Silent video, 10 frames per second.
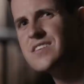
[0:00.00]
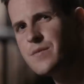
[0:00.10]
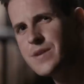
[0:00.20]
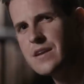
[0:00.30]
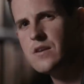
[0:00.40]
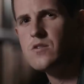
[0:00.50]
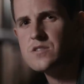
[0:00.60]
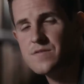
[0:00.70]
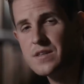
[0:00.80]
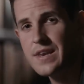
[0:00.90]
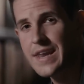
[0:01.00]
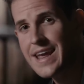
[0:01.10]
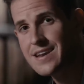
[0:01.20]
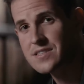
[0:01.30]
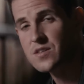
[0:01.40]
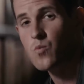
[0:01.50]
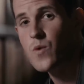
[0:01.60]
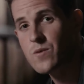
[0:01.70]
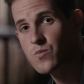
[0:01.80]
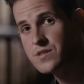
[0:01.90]
Simon had lots of the lands that
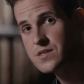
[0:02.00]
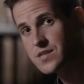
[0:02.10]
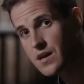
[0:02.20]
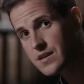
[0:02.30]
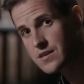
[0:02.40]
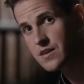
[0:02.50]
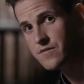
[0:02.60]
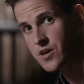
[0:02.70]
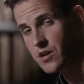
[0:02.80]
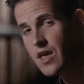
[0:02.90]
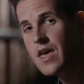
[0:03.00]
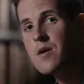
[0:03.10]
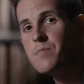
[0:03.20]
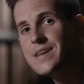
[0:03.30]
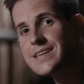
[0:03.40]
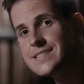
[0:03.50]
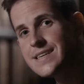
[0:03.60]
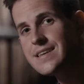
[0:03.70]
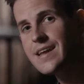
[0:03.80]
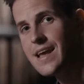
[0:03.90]
went with the title of Earl, but he
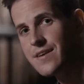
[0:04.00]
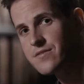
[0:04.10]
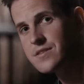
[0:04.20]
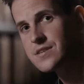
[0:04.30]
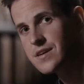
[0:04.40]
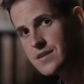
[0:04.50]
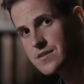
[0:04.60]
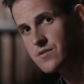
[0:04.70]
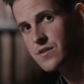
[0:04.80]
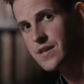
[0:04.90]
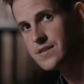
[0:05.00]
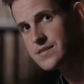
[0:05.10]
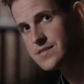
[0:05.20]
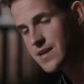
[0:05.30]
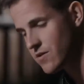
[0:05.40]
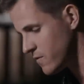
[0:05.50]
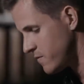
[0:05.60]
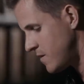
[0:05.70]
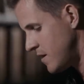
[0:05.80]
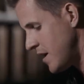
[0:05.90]
didn't have the title itself.